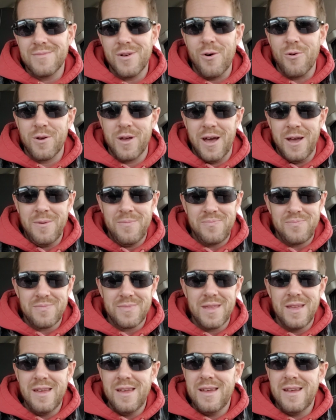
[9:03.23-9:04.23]
Okay?
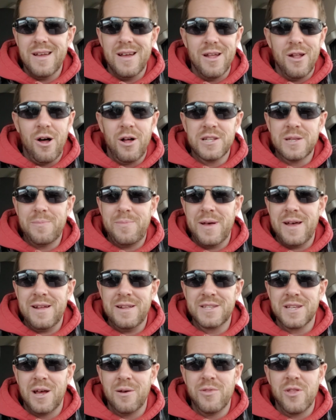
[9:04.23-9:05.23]
It all
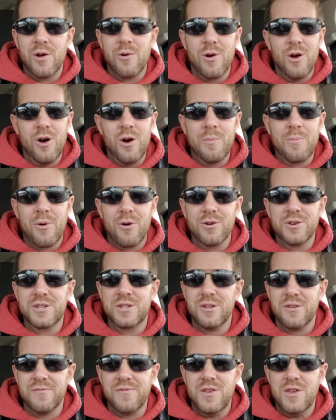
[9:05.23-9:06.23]
depends on their own
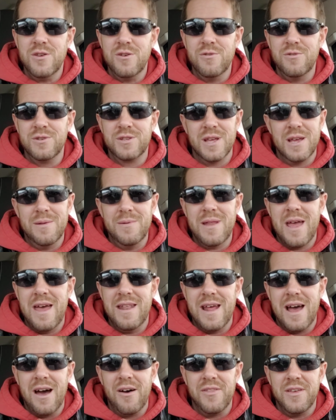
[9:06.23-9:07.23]
personal views
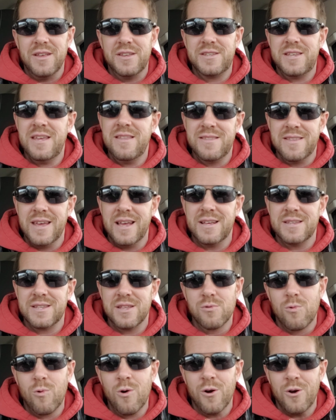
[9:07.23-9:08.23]
and how they see things
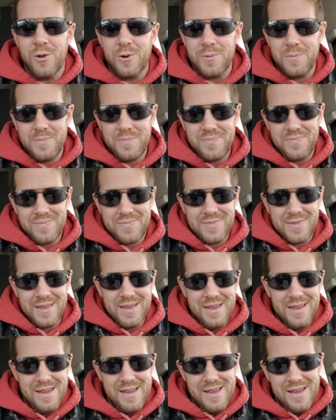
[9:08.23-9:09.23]
in the world.
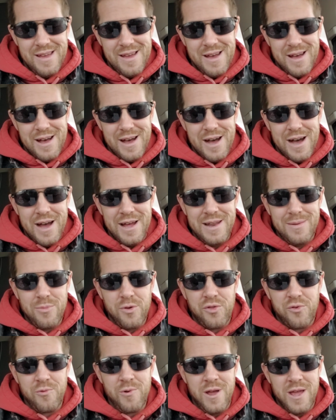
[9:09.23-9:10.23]

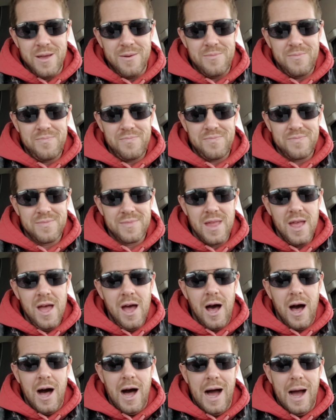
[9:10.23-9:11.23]
Number three,
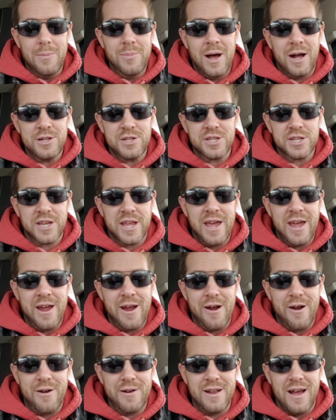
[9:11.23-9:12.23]
I'm not
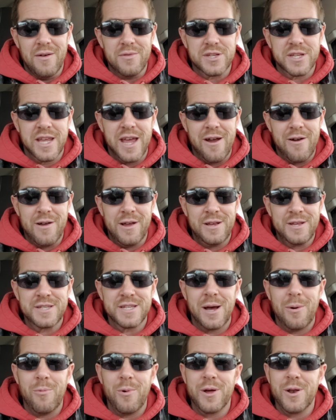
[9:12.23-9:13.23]
scared of scaring
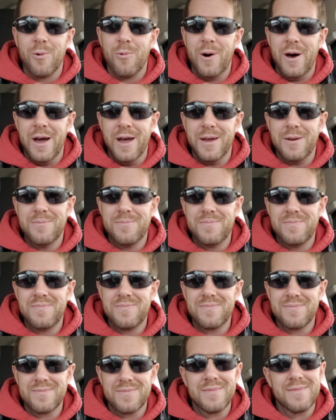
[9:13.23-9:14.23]
someone away.
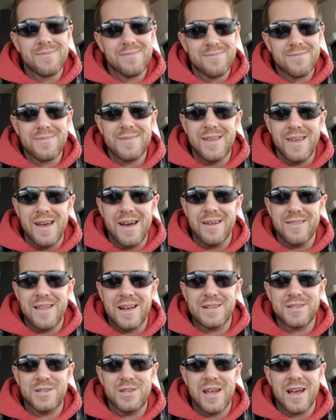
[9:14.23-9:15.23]
Yeah,
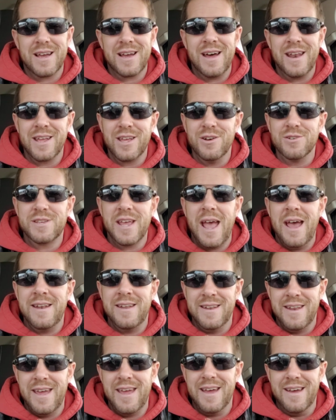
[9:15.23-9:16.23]
that kind of goes hand
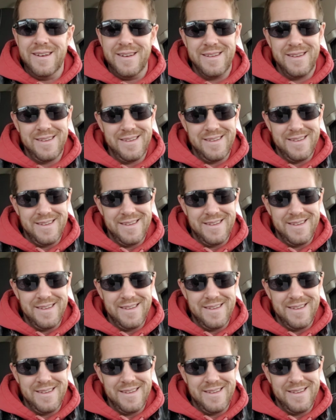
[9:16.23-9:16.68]
in hand.